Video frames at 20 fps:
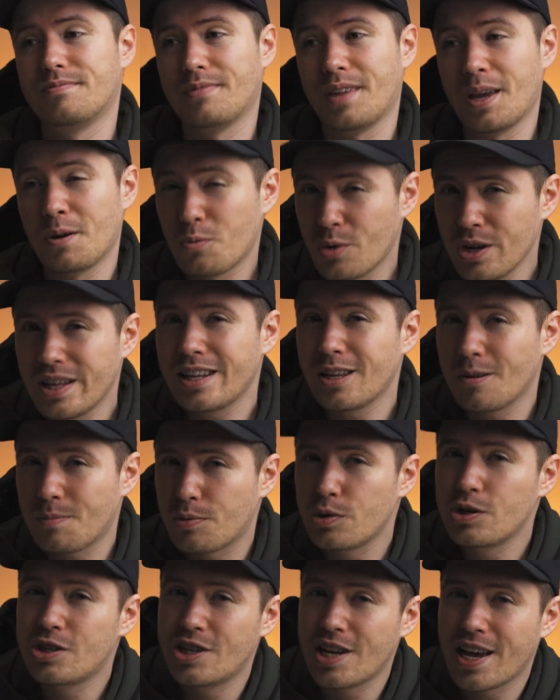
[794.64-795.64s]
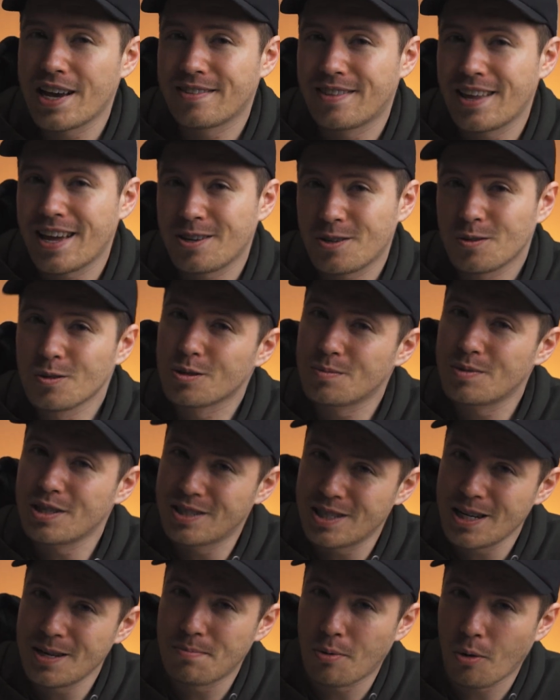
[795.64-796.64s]
and really appreciate that
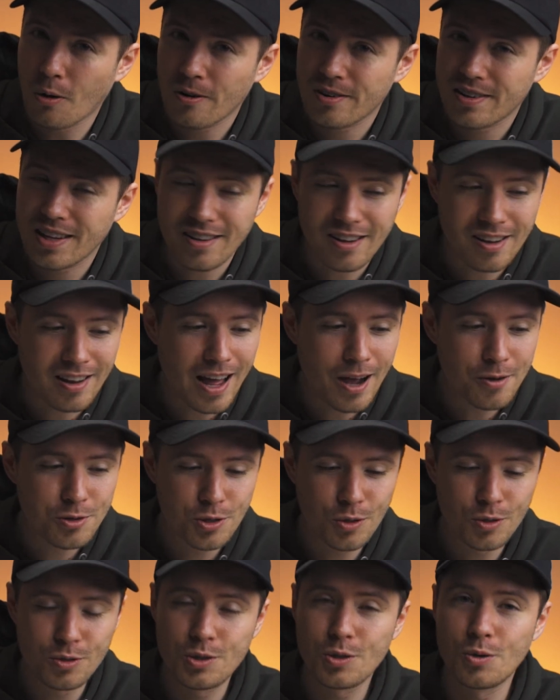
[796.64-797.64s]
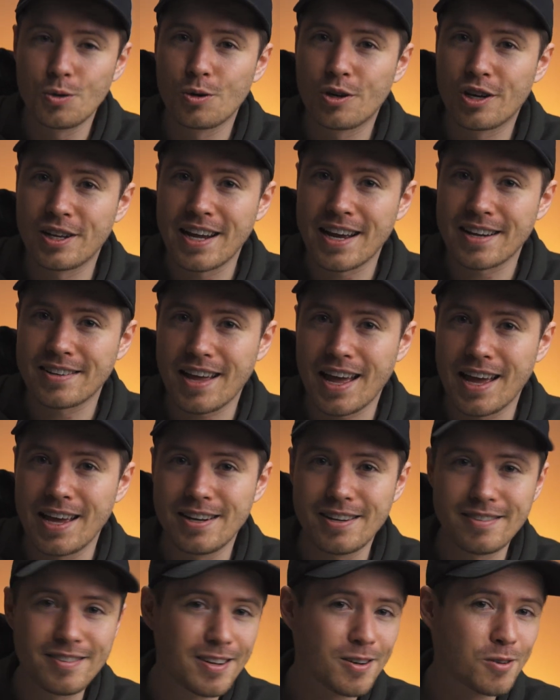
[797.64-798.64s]
USB-C port that allows you to connect a
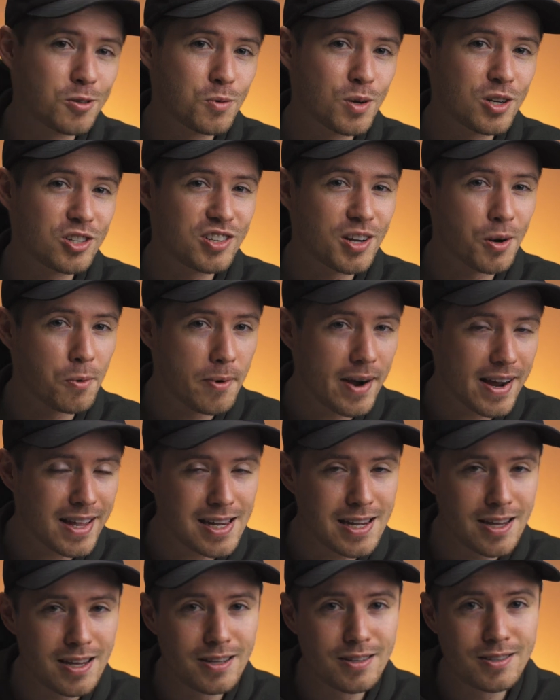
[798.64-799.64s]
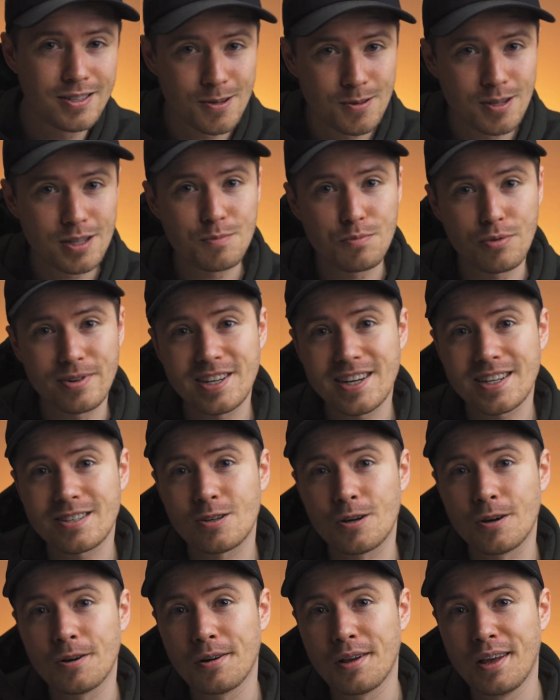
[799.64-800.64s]
Nintendo Switch directly to this
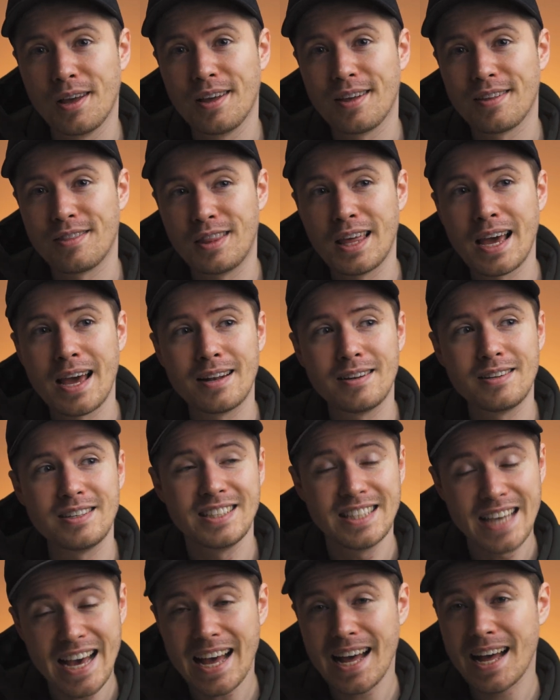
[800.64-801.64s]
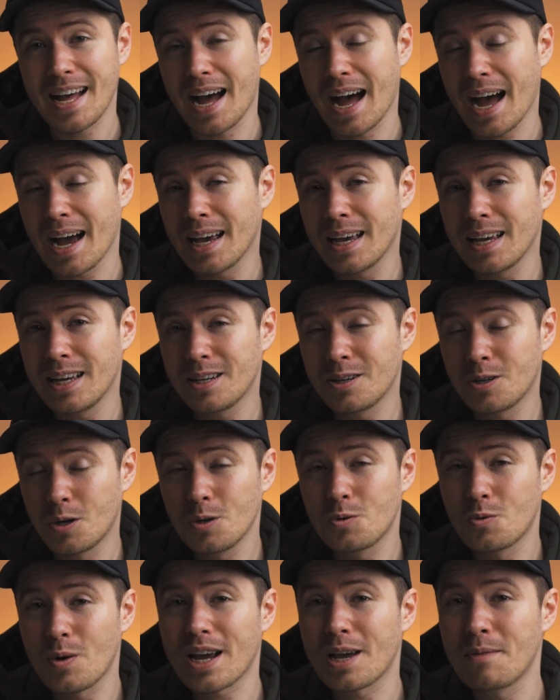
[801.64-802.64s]
projector, then yeah, I
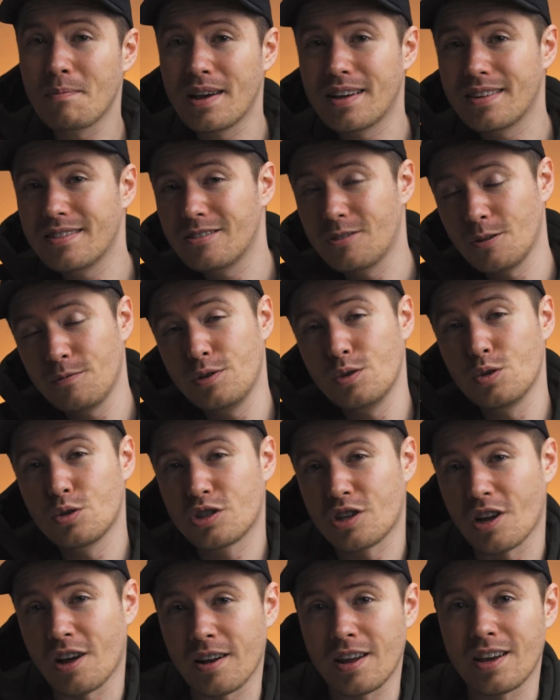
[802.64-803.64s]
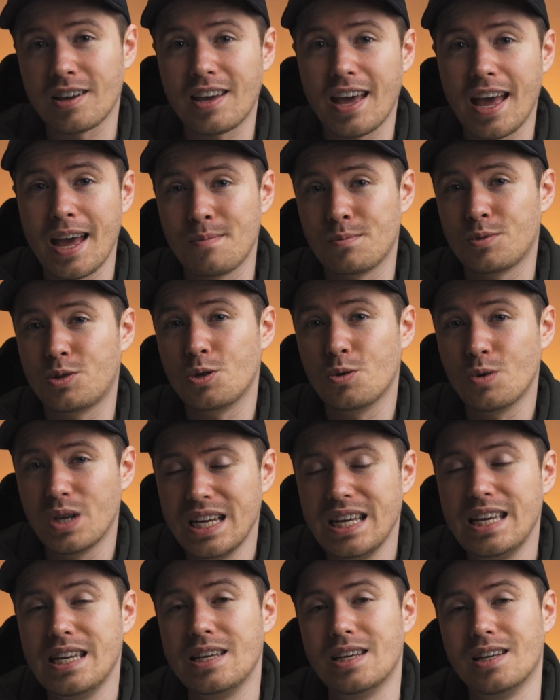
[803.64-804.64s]
could recommend the ViewSonic
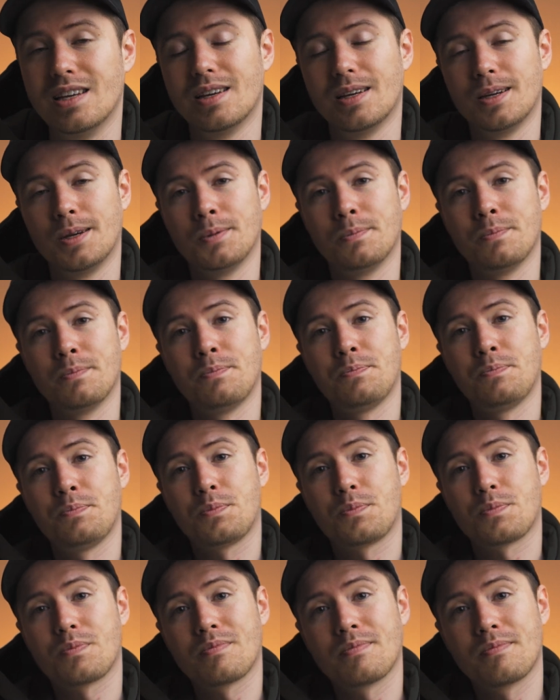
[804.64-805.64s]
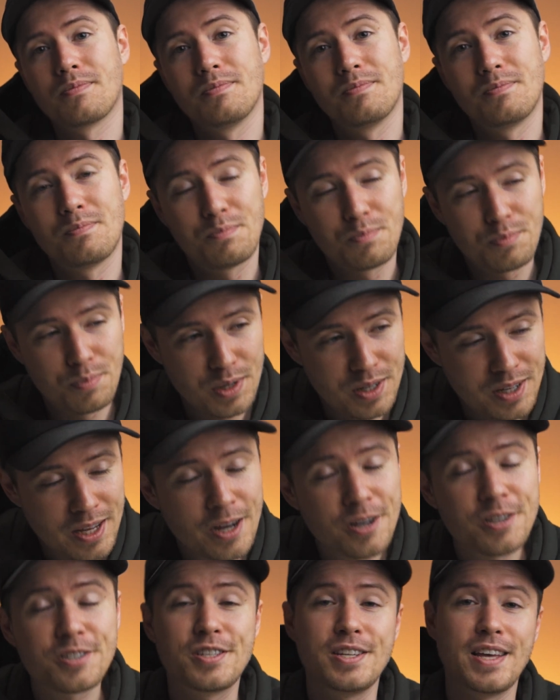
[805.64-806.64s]
M2e. But
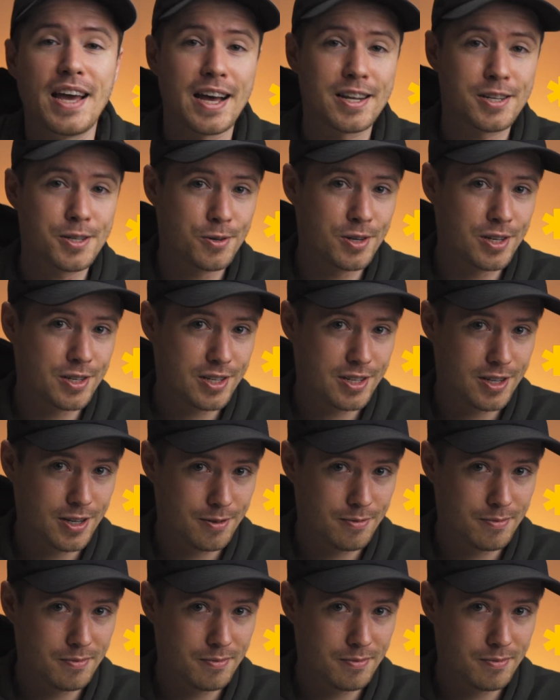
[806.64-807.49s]
here's the asterisk.